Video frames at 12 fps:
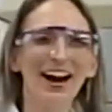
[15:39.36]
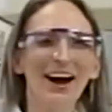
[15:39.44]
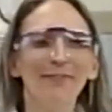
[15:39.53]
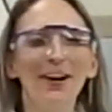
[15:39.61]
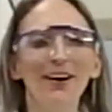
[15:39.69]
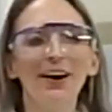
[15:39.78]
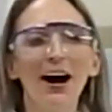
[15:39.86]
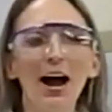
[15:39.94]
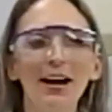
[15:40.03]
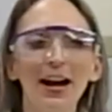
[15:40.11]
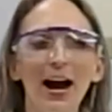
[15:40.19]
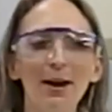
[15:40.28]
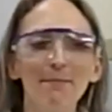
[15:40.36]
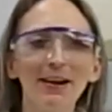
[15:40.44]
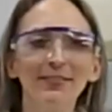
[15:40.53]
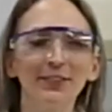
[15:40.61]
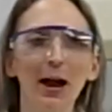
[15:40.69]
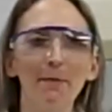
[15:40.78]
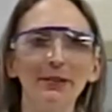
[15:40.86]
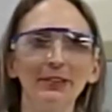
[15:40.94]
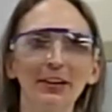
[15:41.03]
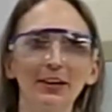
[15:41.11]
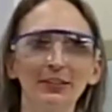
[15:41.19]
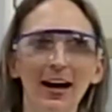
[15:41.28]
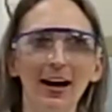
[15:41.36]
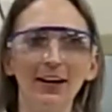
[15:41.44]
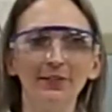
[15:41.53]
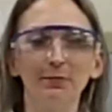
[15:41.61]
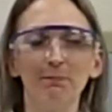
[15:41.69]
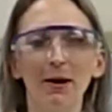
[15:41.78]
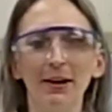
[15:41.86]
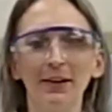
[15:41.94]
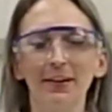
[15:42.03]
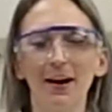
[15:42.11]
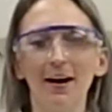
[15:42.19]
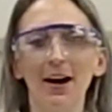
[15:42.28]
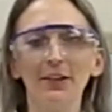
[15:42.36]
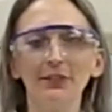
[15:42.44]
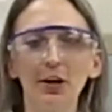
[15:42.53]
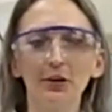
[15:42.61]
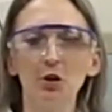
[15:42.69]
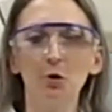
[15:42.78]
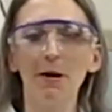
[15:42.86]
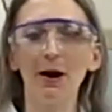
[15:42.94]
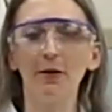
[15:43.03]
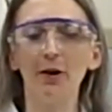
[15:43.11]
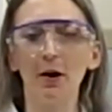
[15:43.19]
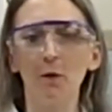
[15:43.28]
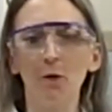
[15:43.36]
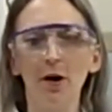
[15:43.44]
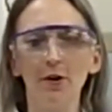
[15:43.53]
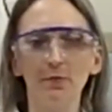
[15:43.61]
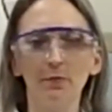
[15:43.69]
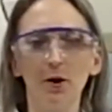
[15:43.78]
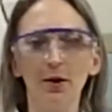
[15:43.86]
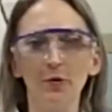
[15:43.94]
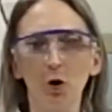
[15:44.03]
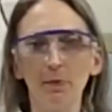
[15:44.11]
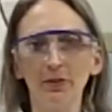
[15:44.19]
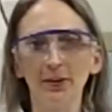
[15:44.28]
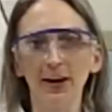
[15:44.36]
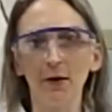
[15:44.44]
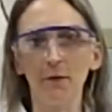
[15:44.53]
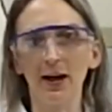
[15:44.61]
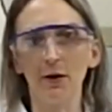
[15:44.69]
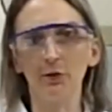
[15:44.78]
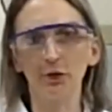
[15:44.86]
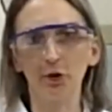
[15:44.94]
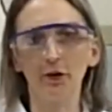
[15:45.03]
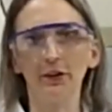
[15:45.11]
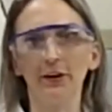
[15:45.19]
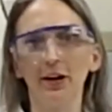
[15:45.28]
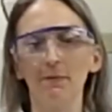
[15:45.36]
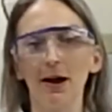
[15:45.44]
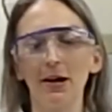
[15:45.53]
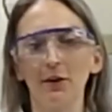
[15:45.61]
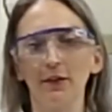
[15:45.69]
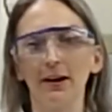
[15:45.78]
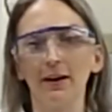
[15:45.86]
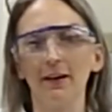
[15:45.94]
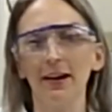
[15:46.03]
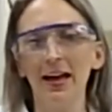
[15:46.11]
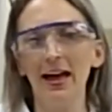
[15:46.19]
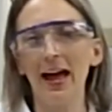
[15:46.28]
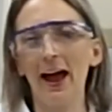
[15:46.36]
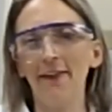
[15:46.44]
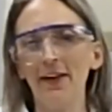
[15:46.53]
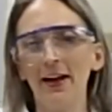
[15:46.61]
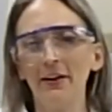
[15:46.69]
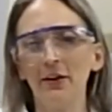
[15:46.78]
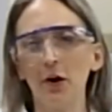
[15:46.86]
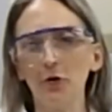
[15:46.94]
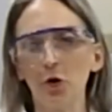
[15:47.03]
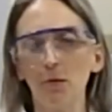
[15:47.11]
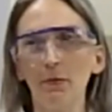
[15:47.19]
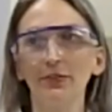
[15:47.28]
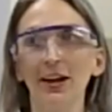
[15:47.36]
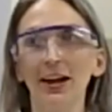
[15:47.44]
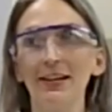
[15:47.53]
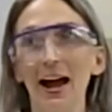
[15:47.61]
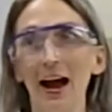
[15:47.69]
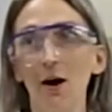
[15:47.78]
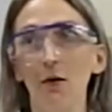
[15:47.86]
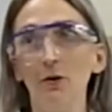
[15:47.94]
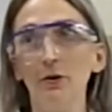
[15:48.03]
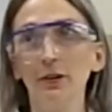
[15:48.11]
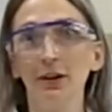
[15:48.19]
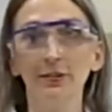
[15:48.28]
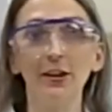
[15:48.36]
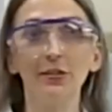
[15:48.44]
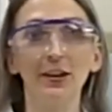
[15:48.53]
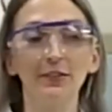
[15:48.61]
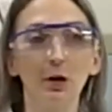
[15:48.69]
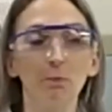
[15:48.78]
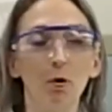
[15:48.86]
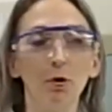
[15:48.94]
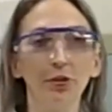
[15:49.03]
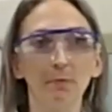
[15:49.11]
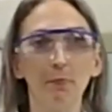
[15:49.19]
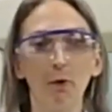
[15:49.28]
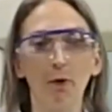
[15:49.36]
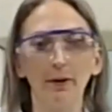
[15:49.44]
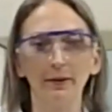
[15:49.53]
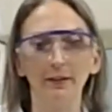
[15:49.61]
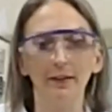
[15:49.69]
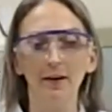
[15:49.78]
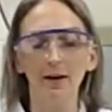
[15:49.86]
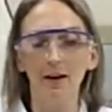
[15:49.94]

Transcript: Yeah, well, I make slime a little less, but I'll tell you about a normal day when I was earlier in my career and then a normal day now, because I think they're both important.